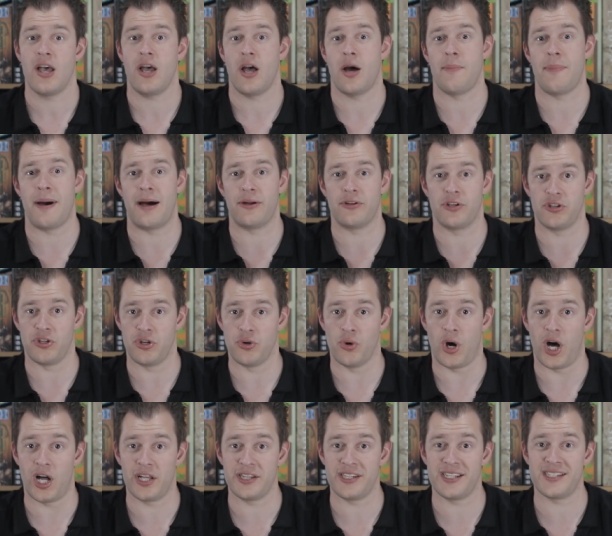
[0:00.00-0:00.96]
about the new
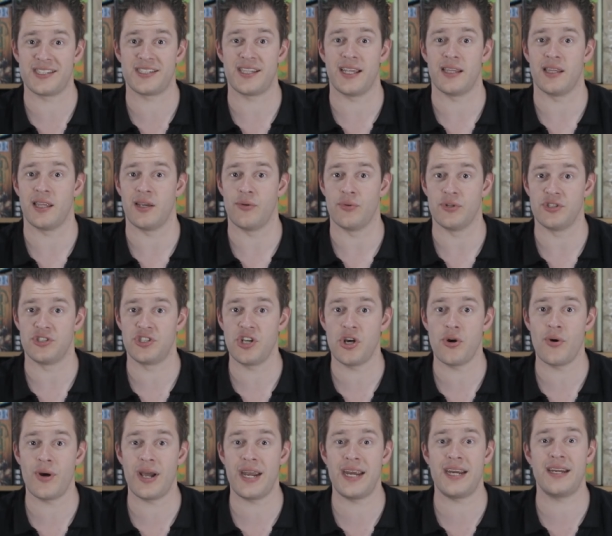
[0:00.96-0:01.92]
hotness that they were
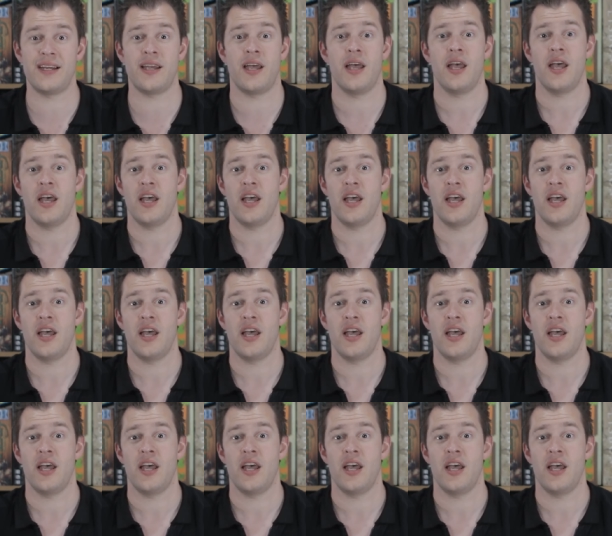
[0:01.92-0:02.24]
doing.